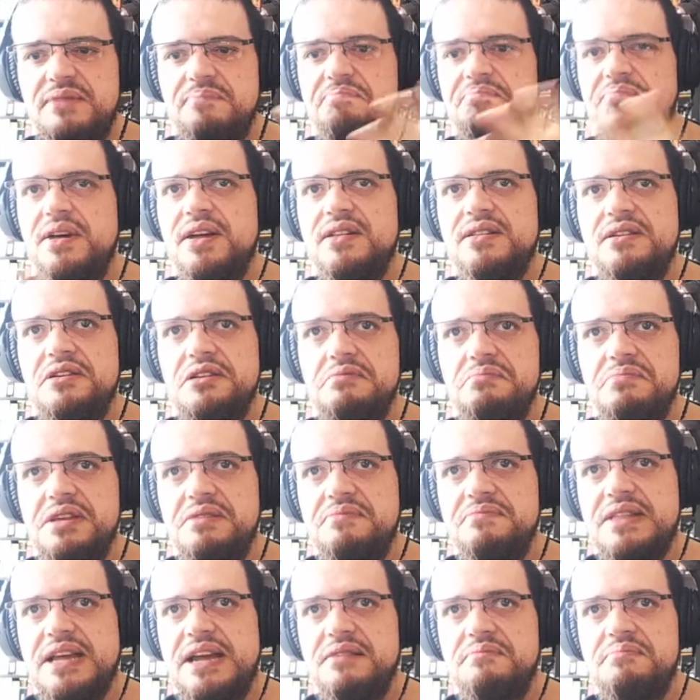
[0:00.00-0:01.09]
bothered me
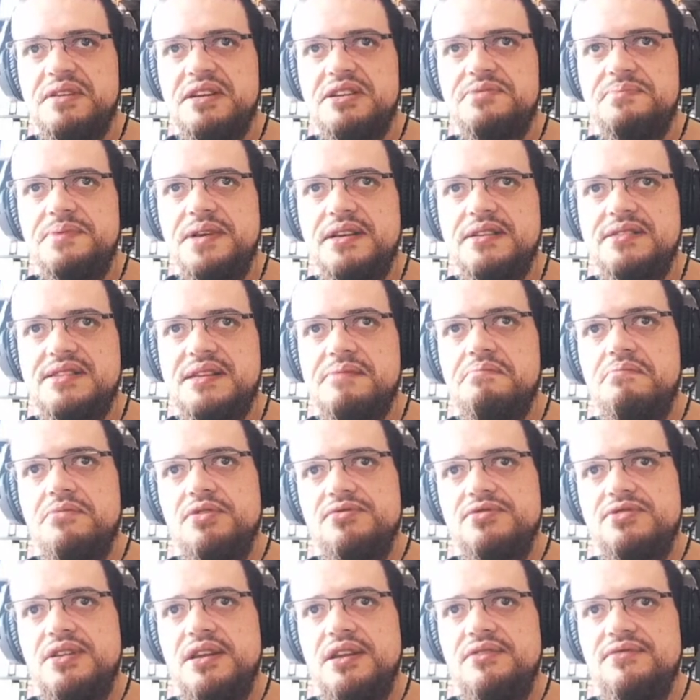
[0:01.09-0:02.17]
that much, because I'm
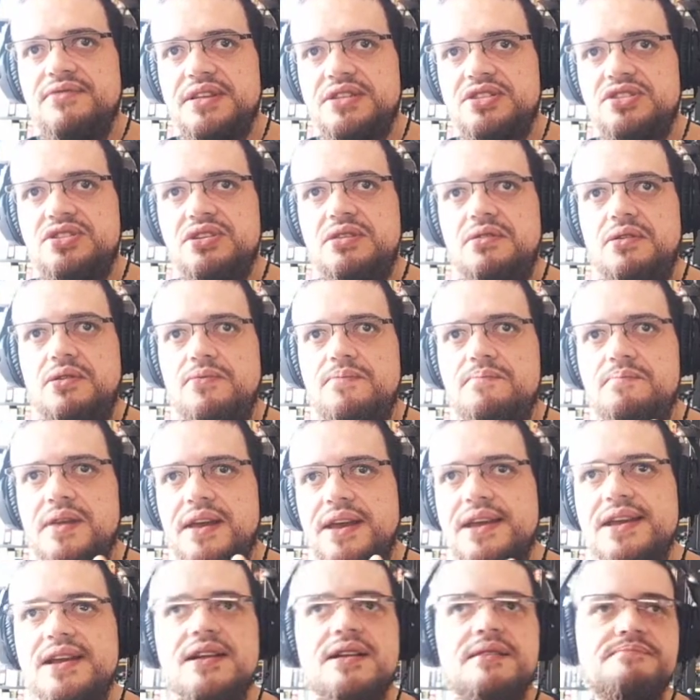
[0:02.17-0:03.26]
mostly of a solo
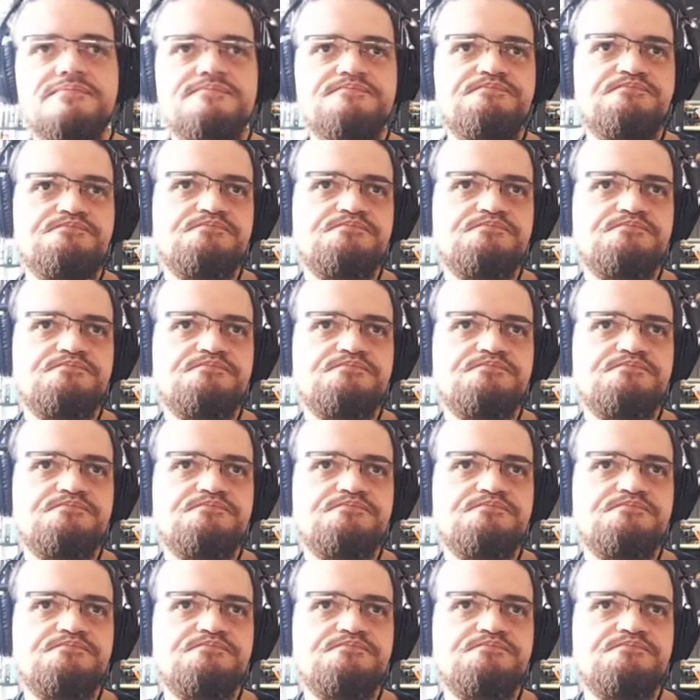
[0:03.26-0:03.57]
player.